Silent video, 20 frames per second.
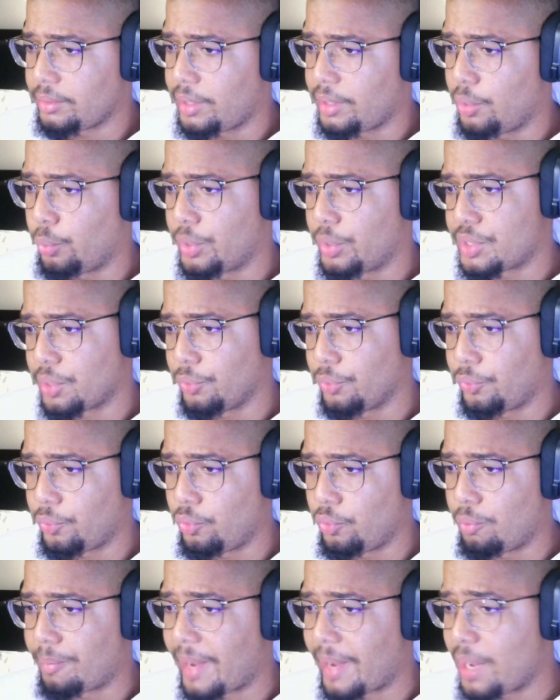in which I'll
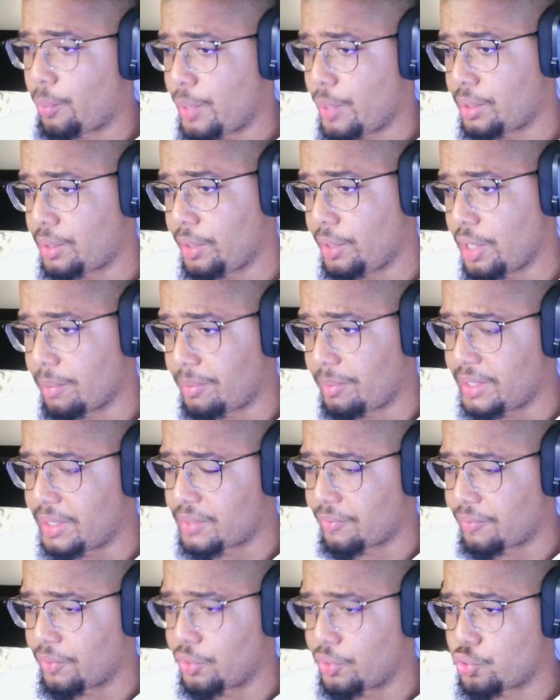do bi-weekly
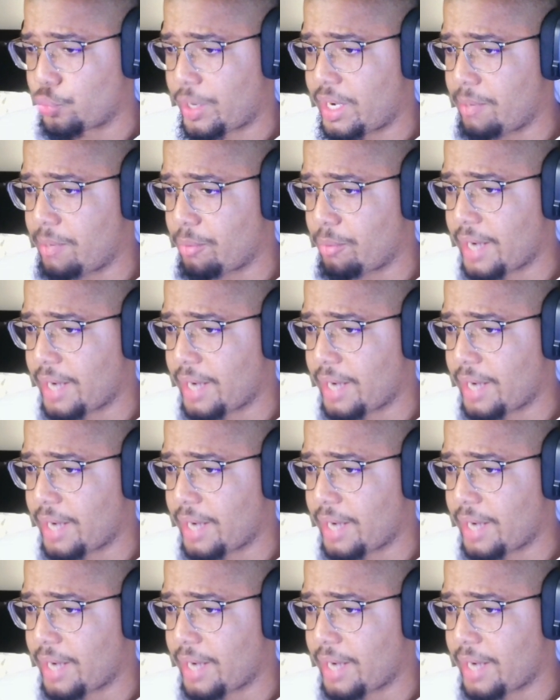updates for the training